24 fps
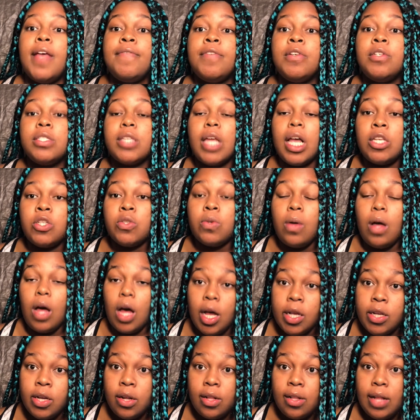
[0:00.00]
If you schedule
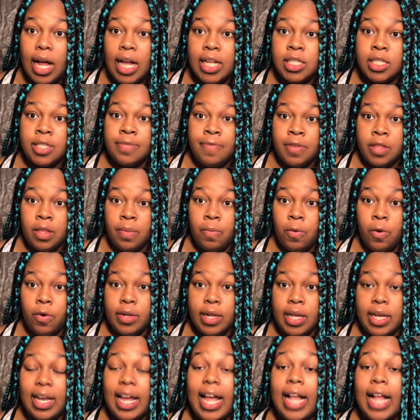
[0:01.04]
all your classes for the morning